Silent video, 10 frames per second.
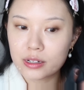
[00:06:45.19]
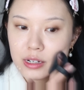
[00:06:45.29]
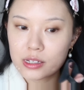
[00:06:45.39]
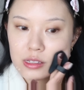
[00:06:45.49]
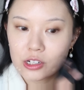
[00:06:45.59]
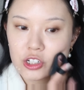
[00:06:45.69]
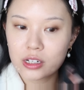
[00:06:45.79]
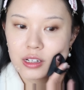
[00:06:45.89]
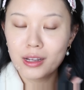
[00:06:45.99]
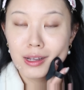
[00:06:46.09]
He's such
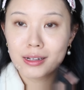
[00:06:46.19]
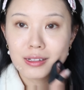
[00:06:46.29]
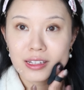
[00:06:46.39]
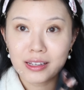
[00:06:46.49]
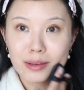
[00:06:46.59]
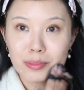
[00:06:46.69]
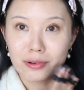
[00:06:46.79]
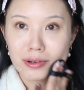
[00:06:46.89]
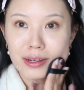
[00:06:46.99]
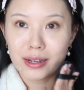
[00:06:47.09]
a clingy
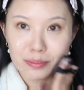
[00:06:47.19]
boy.